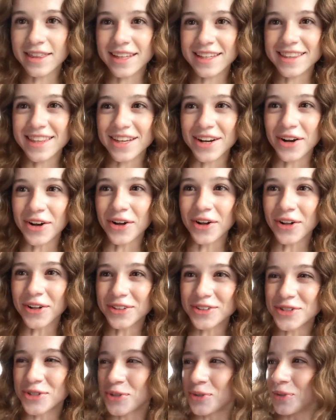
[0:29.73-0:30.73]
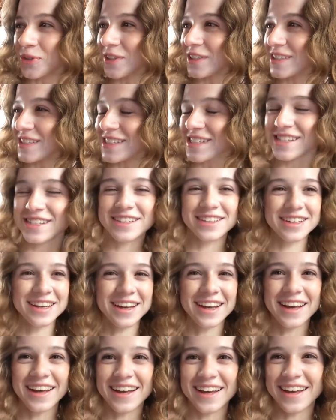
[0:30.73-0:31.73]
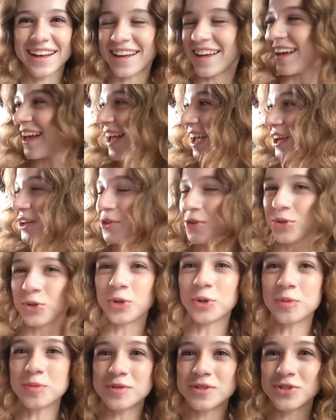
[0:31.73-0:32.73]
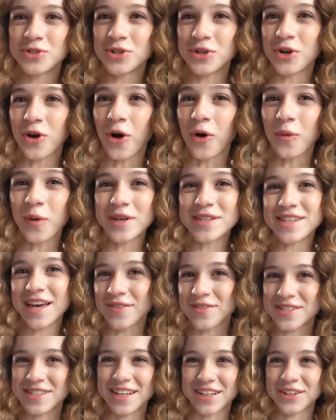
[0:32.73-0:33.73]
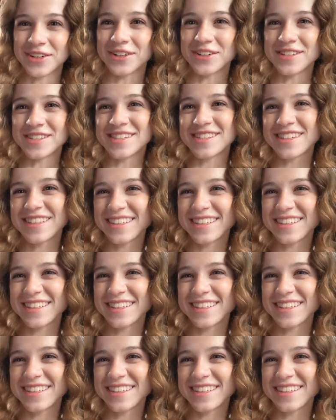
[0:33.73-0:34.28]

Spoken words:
think that all tours and groups should always have stickers.